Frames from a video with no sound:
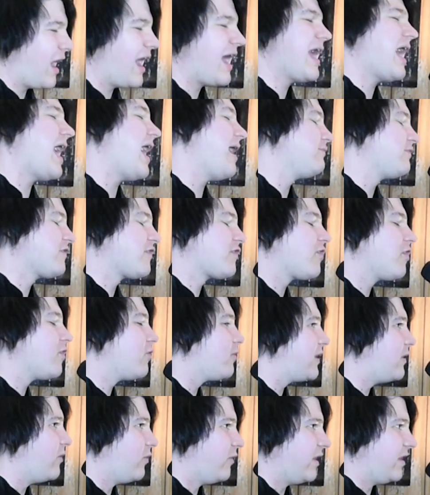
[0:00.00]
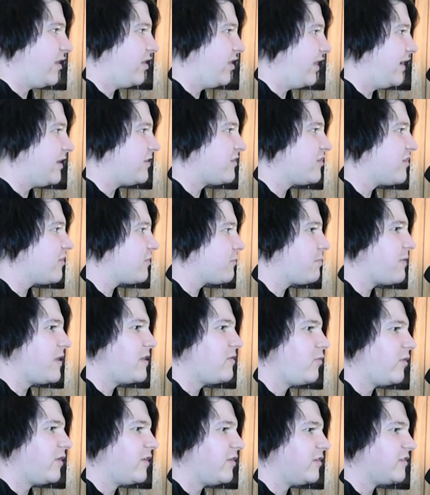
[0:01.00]
I'm sure we will. It's just
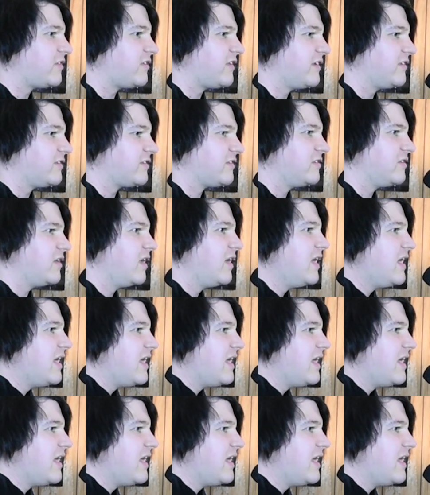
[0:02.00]
been one of those things,